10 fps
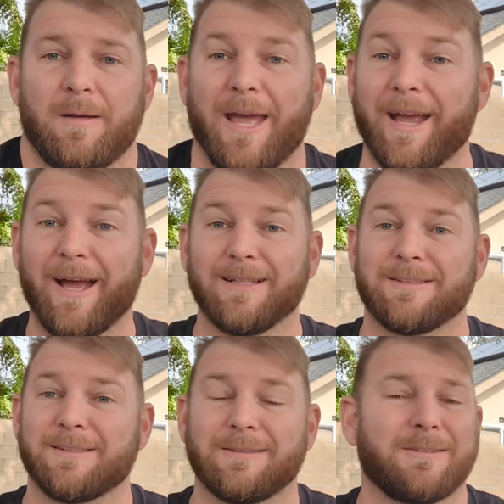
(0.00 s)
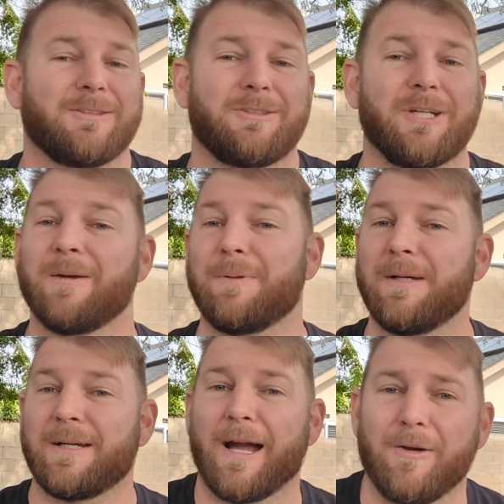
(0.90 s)
Hey guys,
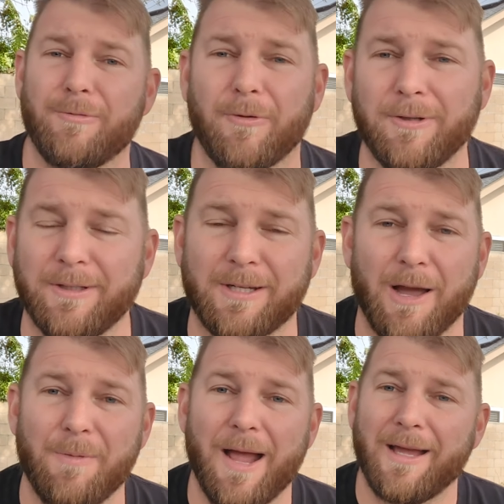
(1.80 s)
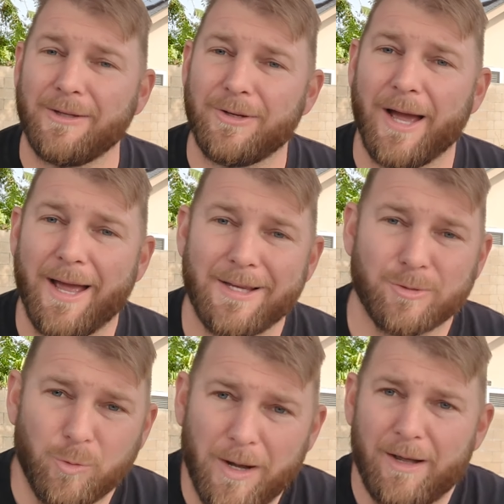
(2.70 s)
JP California coming at you guys.
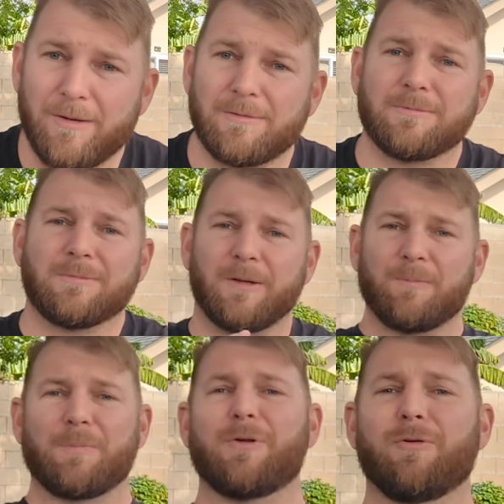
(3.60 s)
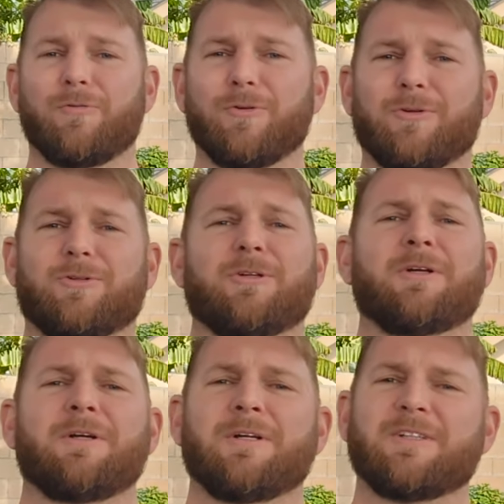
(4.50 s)
Well, beautiful,
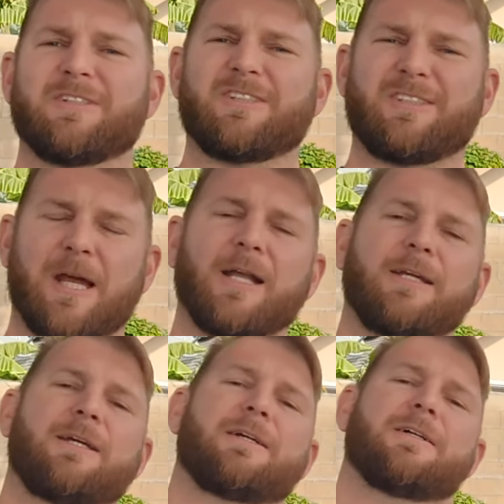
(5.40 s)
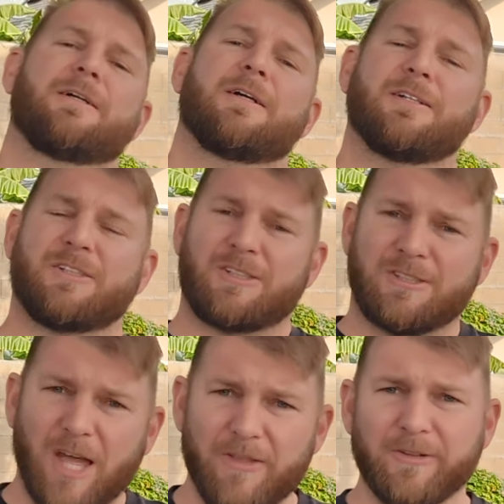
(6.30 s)
sunny,
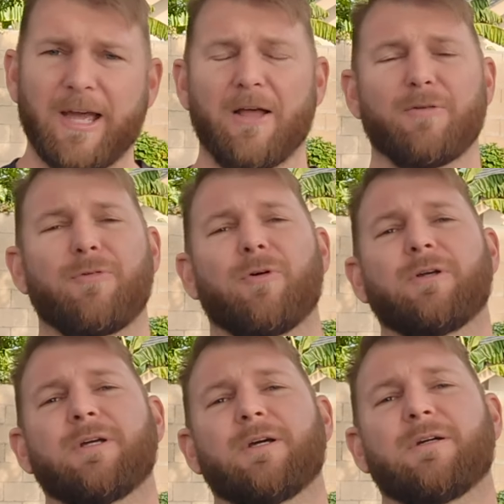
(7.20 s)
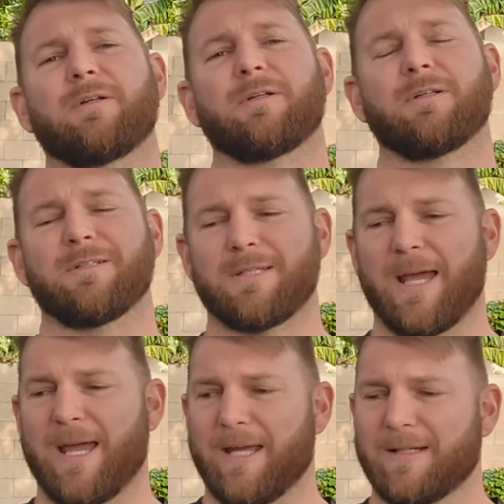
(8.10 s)
Southern California
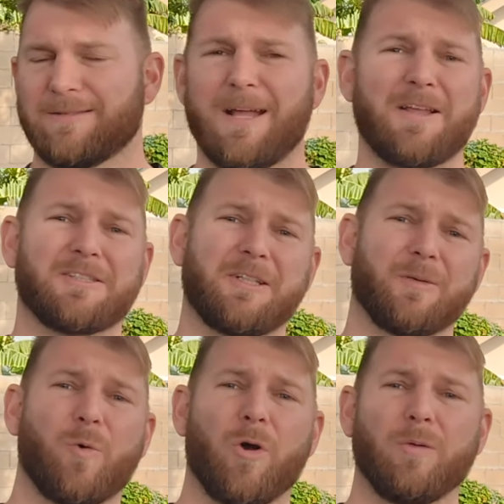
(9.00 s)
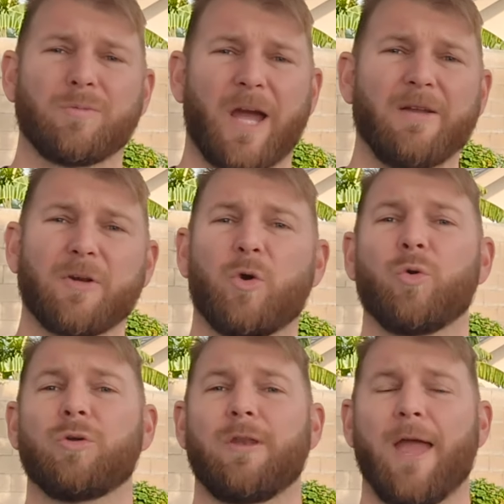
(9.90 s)
day. Not necessarily warm, kind of a
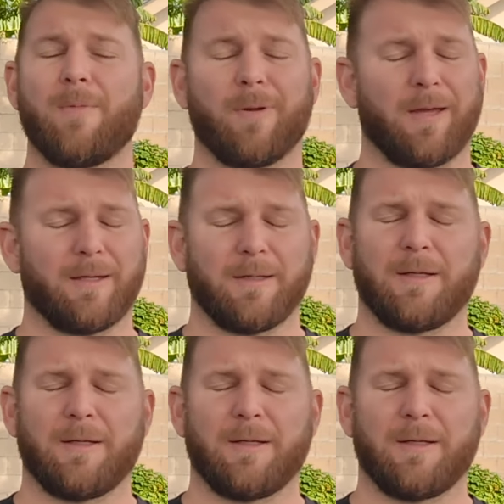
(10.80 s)
cooler day, but